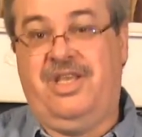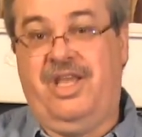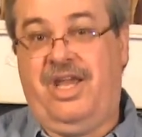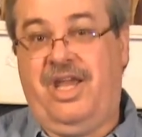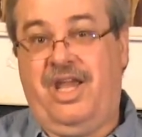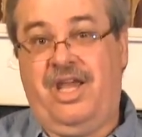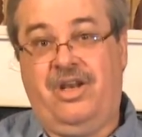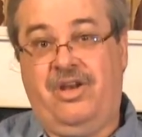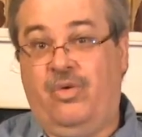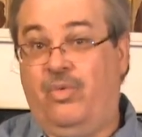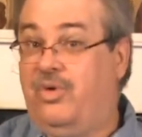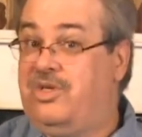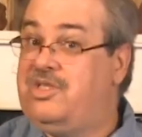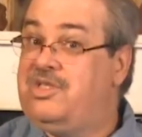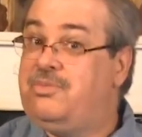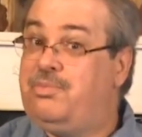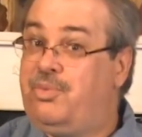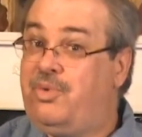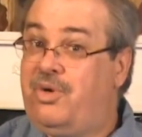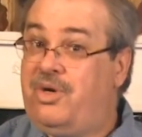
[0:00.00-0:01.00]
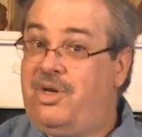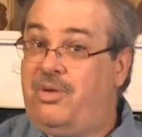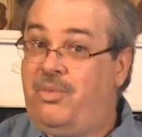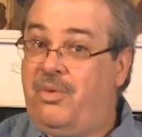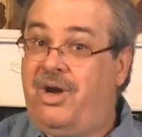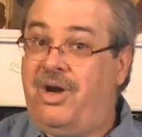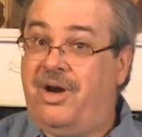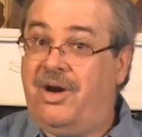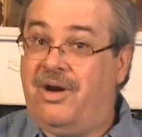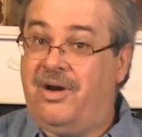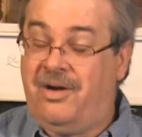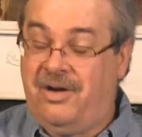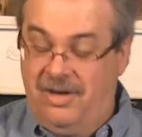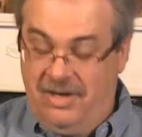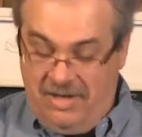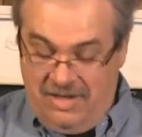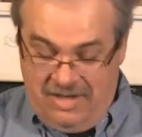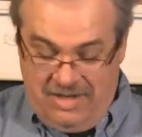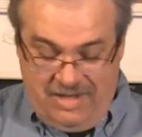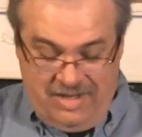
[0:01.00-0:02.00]
in the handle, which is pretty rare.
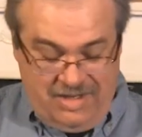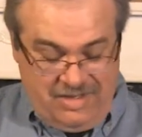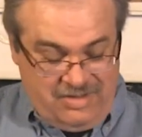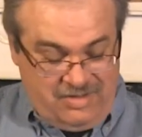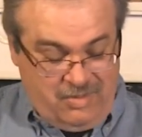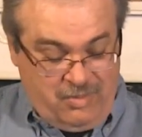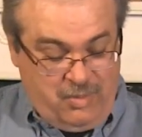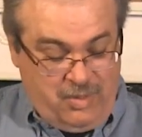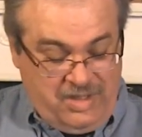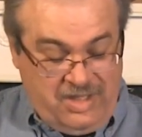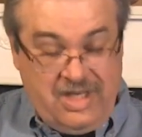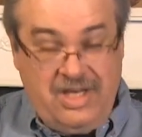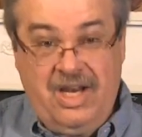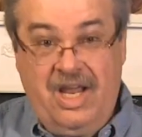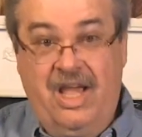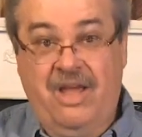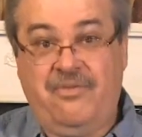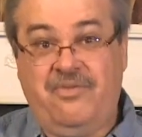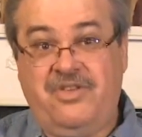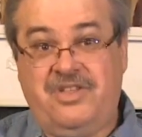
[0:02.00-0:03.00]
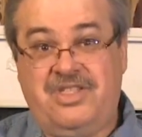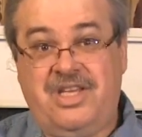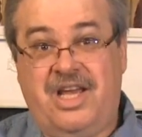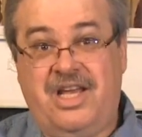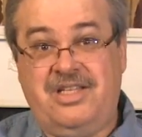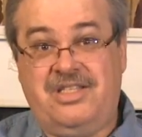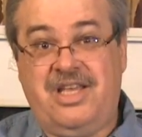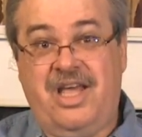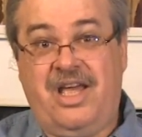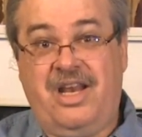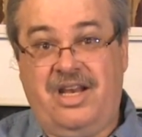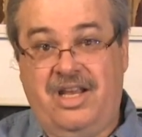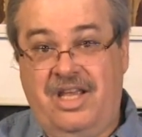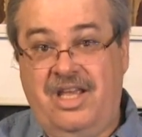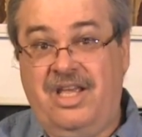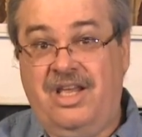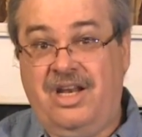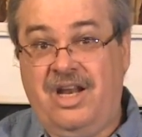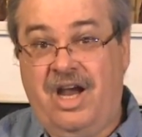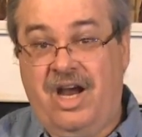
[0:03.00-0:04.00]
So we did emphasize that
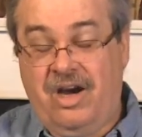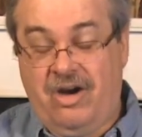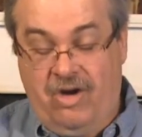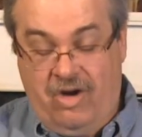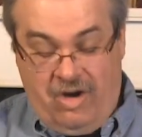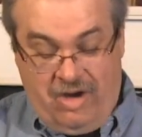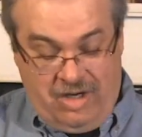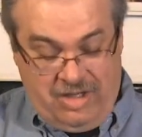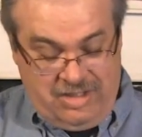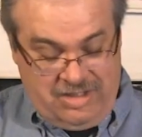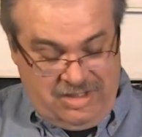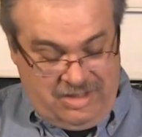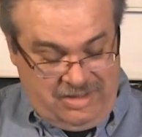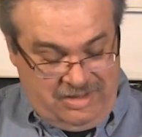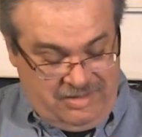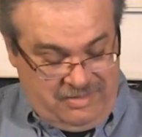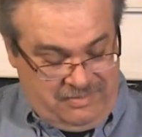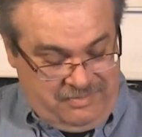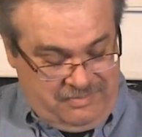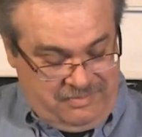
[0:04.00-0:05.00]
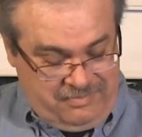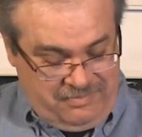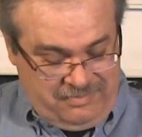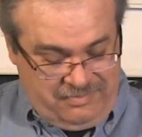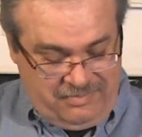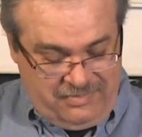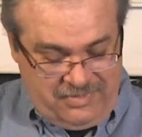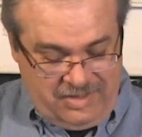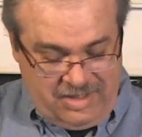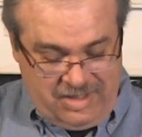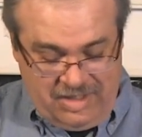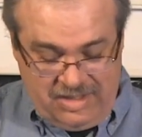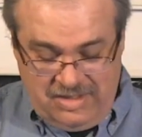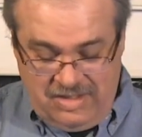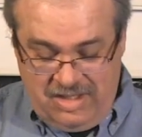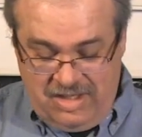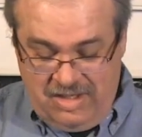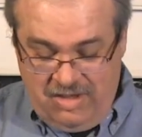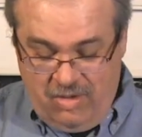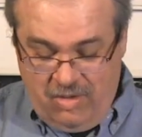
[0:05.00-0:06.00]
in our auction.
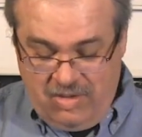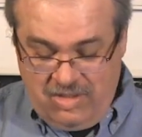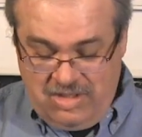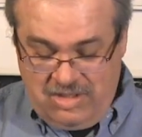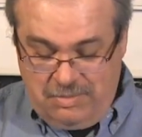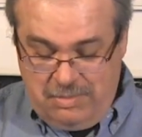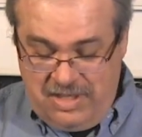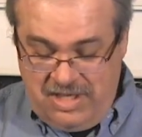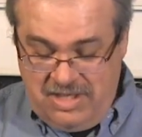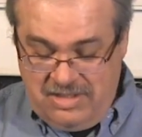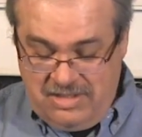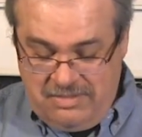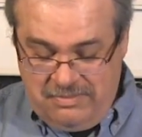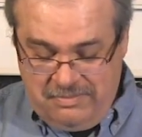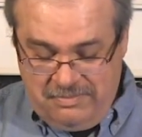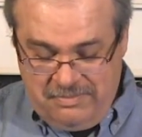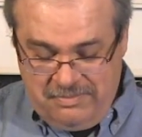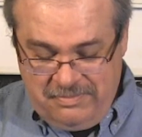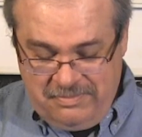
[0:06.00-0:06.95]
Isn't it a gorgeous piece?